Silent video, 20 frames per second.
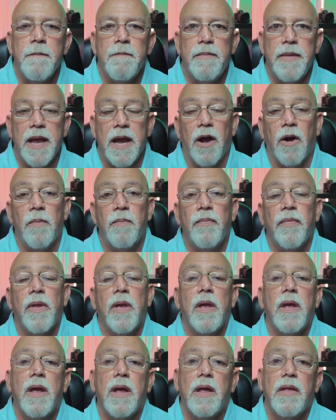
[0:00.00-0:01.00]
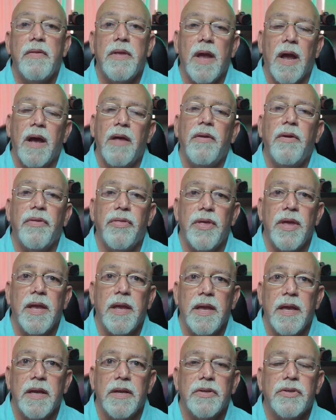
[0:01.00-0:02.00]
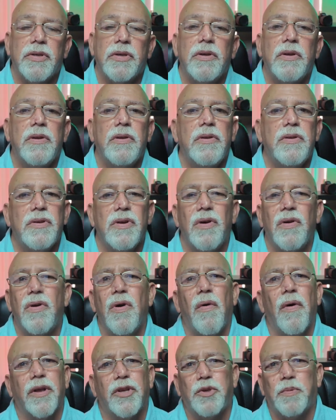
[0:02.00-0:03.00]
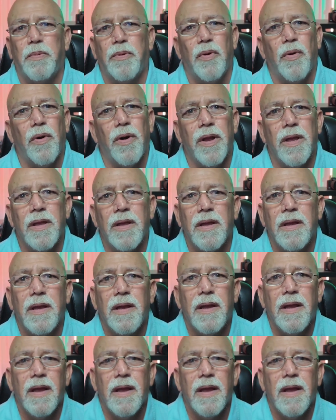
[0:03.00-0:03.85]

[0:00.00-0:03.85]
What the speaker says: Now, the other thing is, don't go exploring.